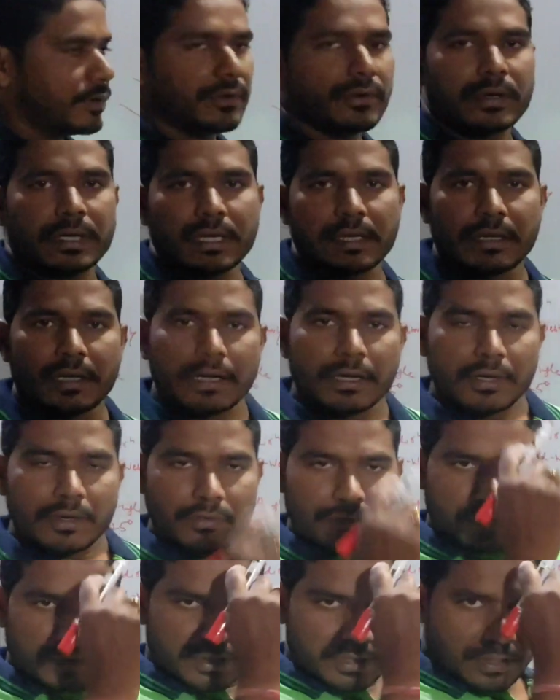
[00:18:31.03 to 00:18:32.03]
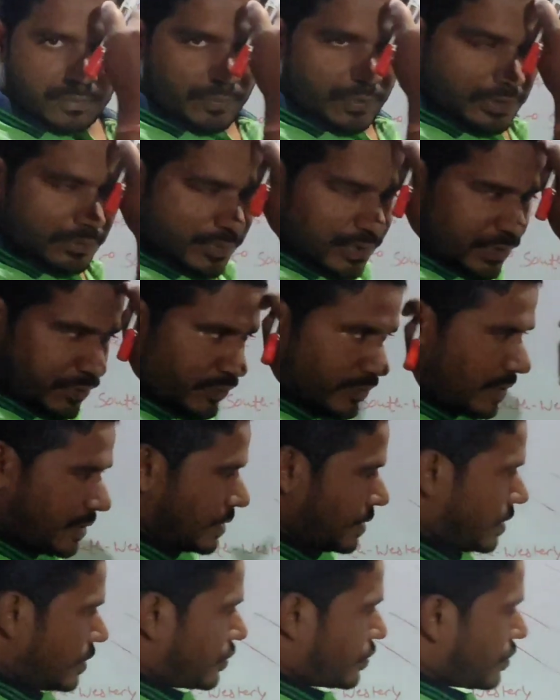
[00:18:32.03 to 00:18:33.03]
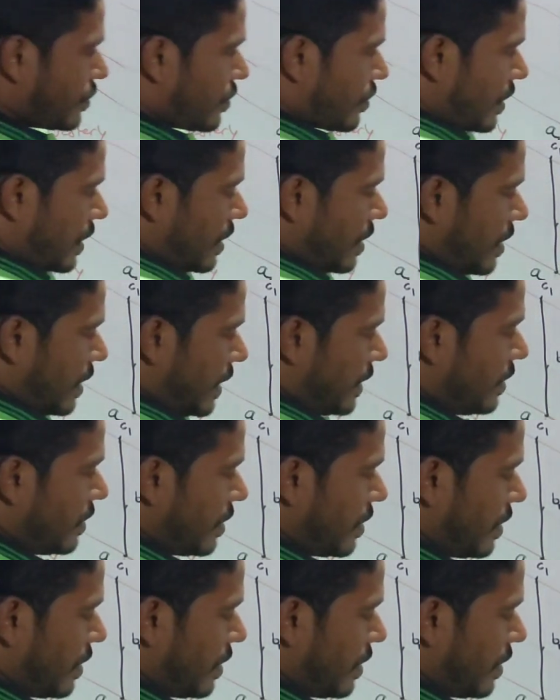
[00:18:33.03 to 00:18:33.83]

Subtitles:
Okay, first of all, we need to draw a line,